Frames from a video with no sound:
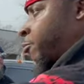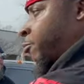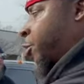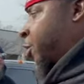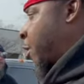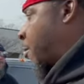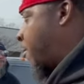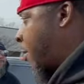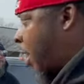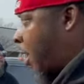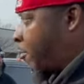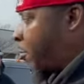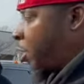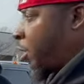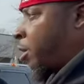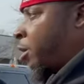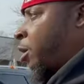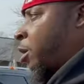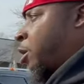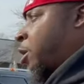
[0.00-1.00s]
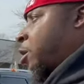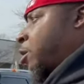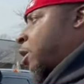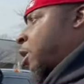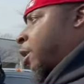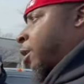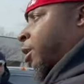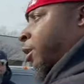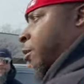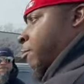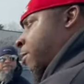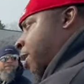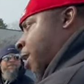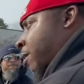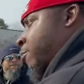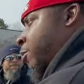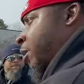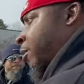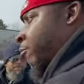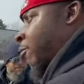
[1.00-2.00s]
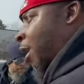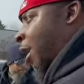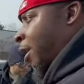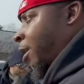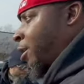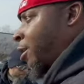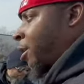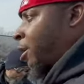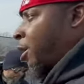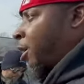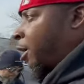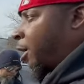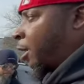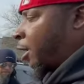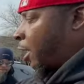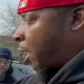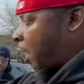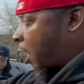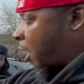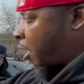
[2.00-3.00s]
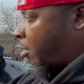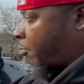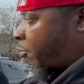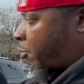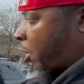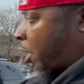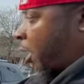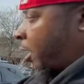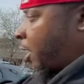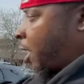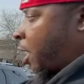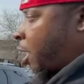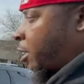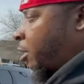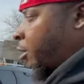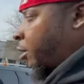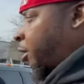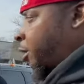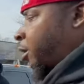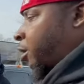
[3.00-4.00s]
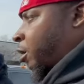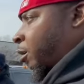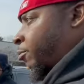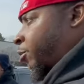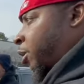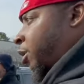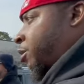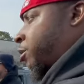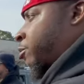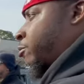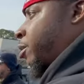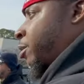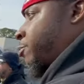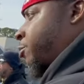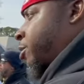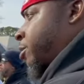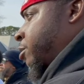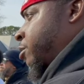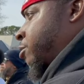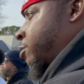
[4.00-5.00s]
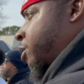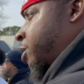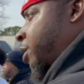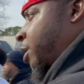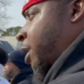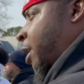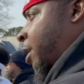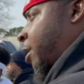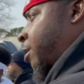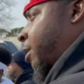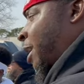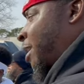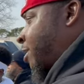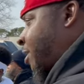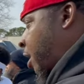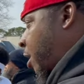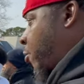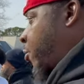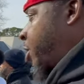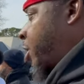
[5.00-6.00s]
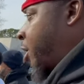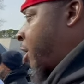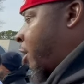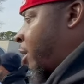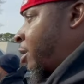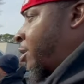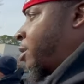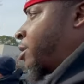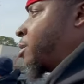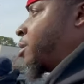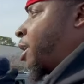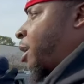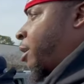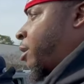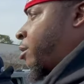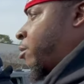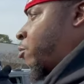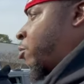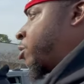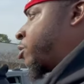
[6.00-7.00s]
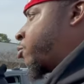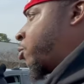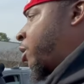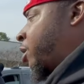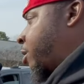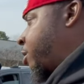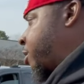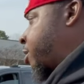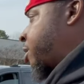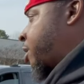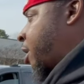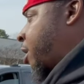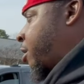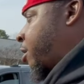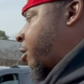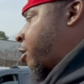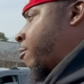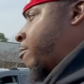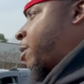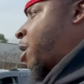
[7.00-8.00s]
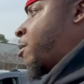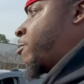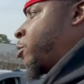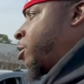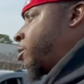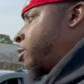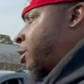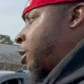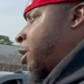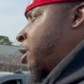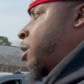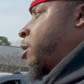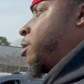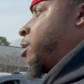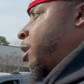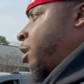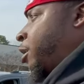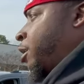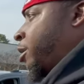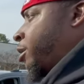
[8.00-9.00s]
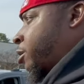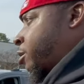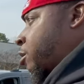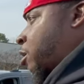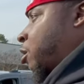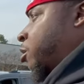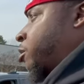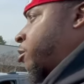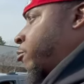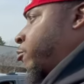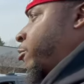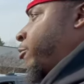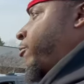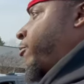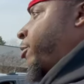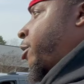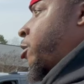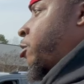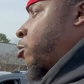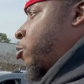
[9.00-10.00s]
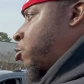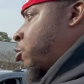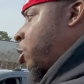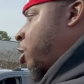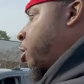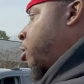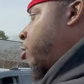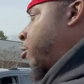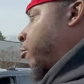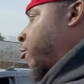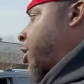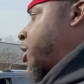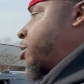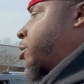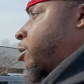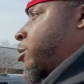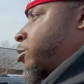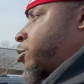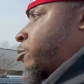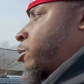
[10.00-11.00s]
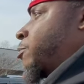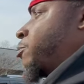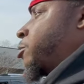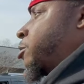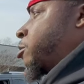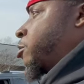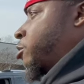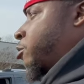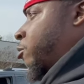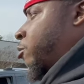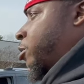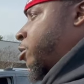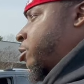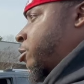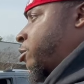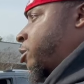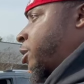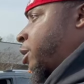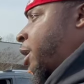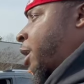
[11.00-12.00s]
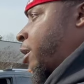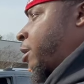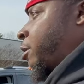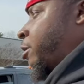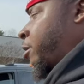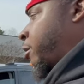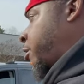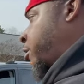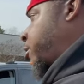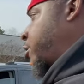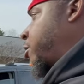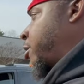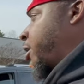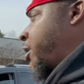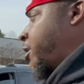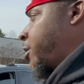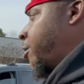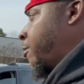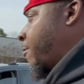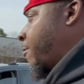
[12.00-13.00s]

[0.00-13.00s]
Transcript: commandment, right? And line upon line and link up these scriptures. You see that? That's how we get understanding. Once we understand the commandments, then he starts to reveal the rest of the scriptures to us. You see that? Go ahead.